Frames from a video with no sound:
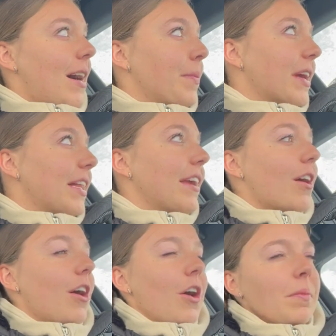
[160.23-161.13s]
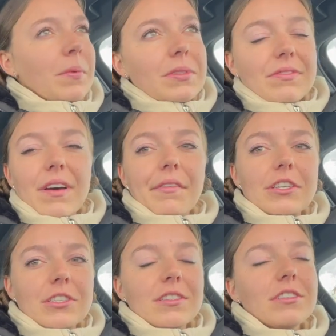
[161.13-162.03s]
We got like almost 5
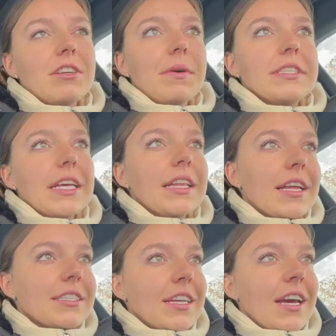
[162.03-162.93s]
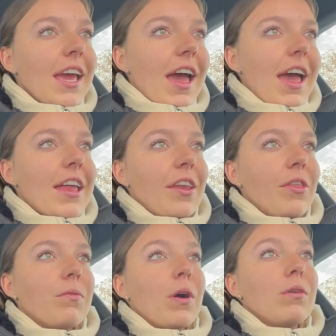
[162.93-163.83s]
inches of snow, I'd say, last night, and
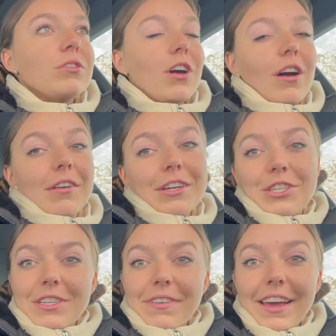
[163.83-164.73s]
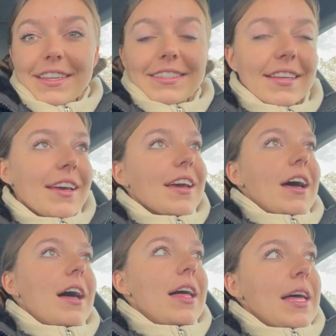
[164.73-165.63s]
the roads are a sheet of ice.
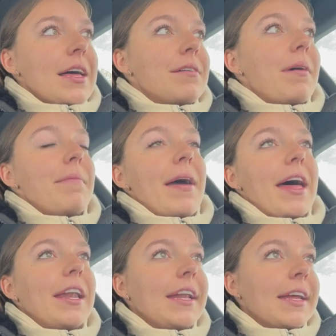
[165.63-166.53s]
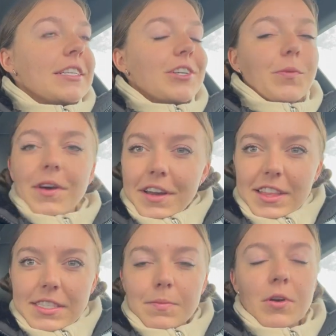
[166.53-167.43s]
I'm headed into work
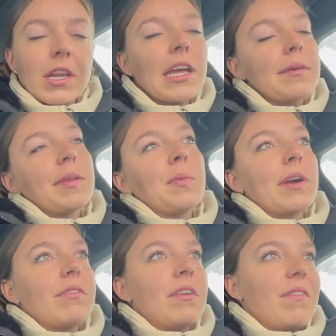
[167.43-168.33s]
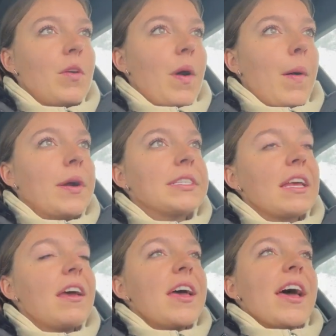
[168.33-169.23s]
this morning. I'm gonna work for a few hours,
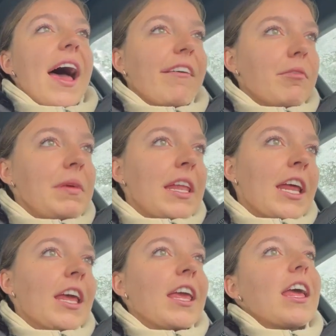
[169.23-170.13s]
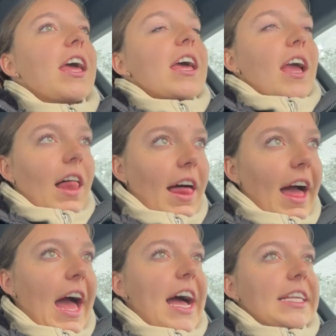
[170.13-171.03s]
have a meeting,
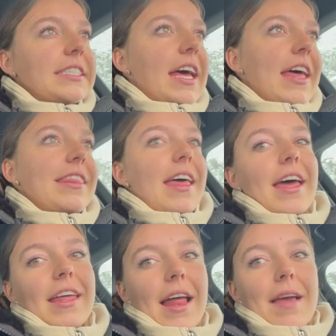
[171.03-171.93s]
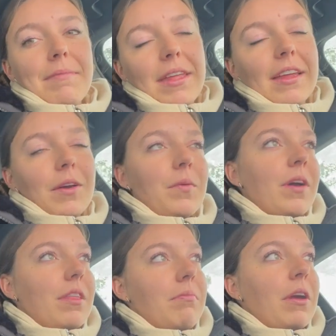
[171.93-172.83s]
class, and then I'm meeting
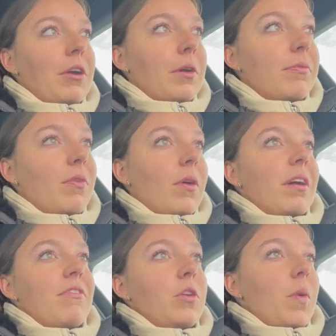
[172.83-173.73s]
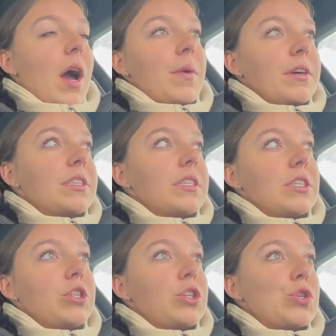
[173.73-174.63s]
with my group for a few hours
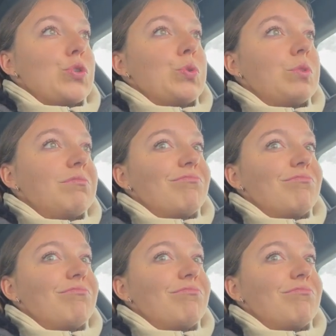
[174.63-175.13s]
to